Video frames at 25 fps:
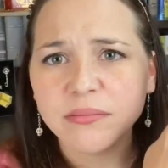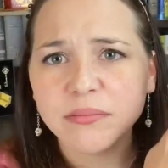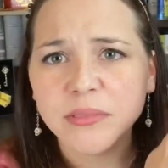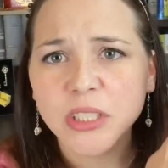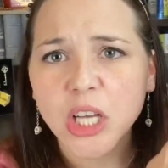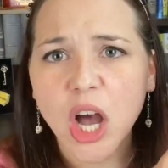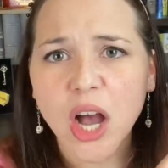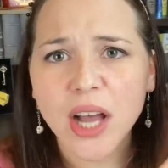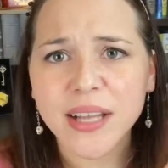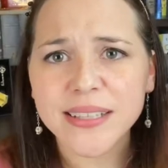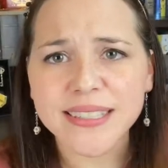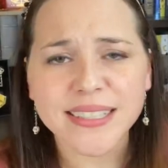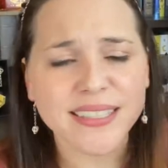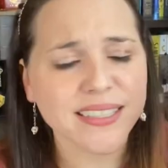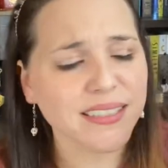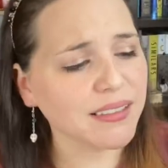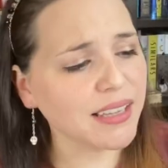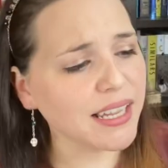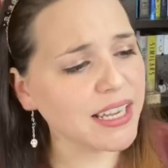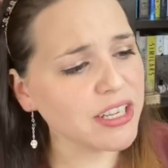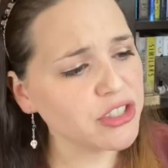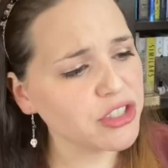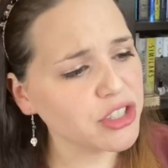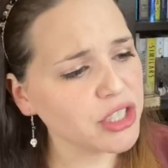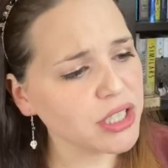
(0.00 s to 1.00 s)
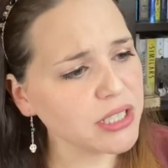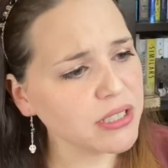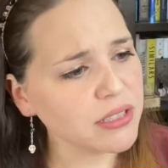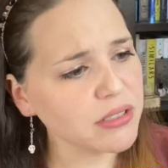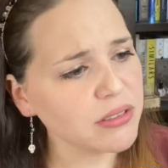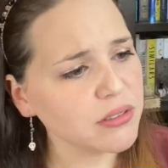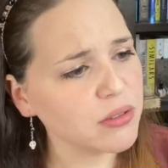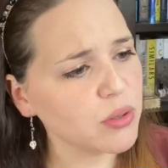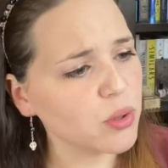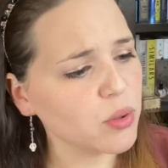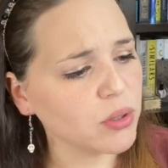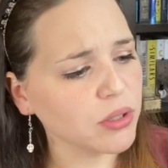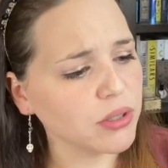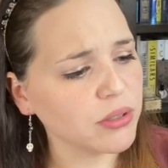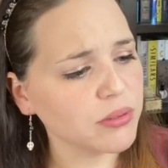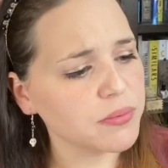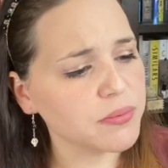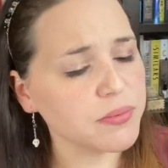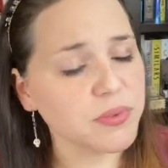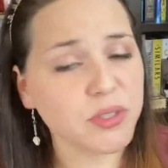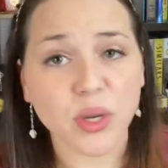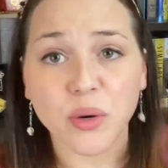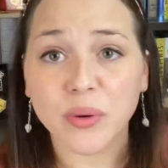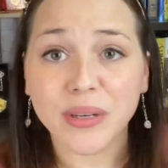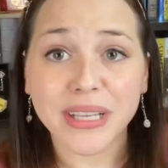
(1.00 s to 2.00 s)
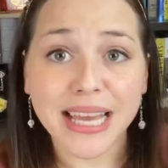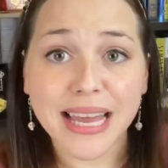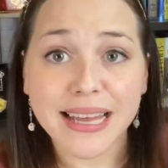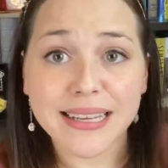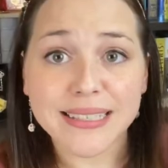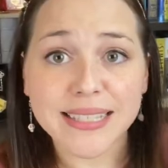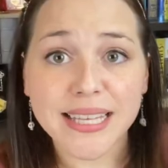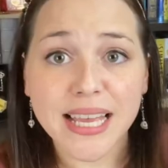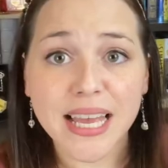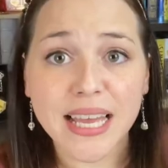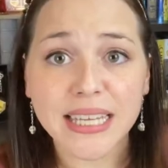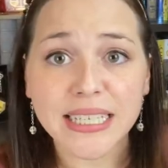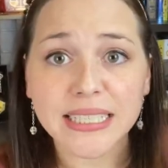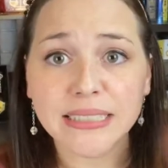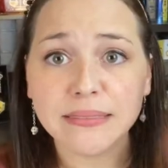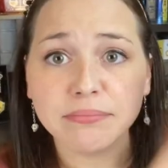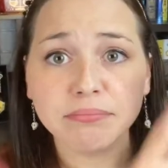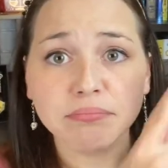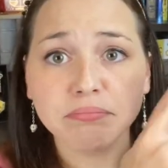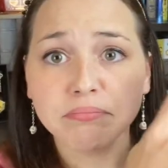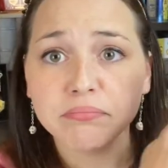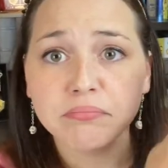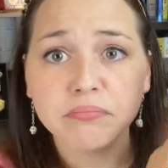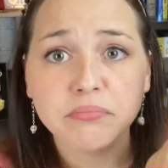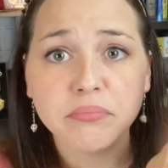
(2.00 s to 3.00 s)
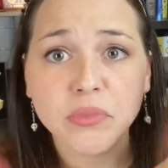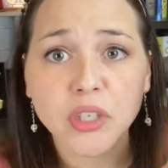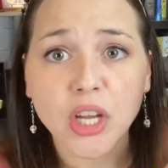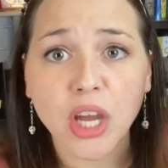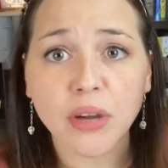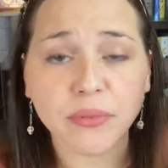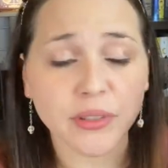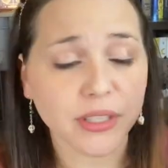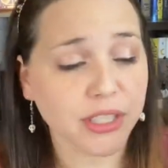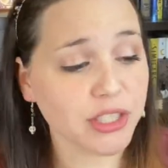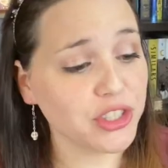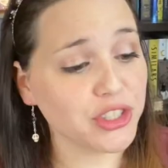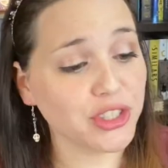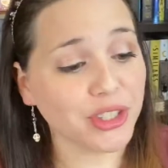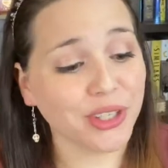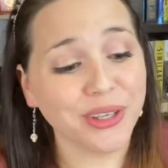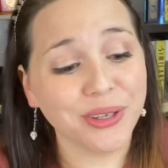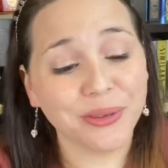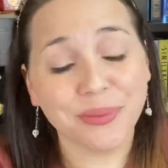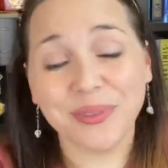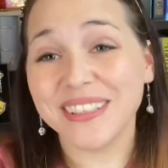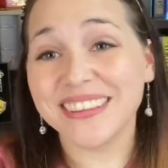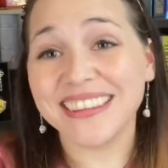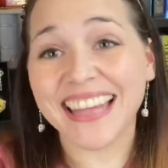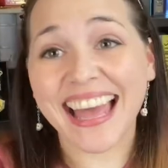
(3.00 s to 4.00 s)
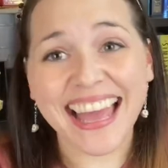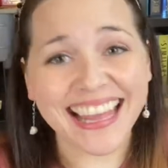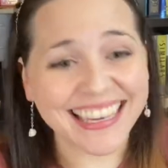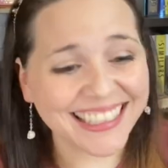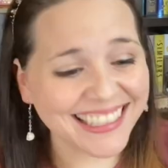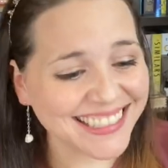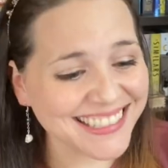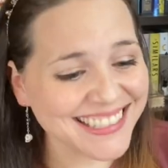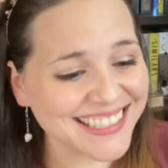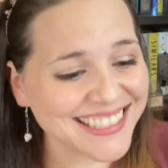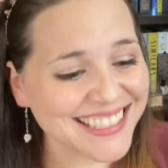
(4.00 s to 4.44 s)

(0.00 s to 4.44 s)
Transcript: constellation or zodiac sign. Not really sure what that is.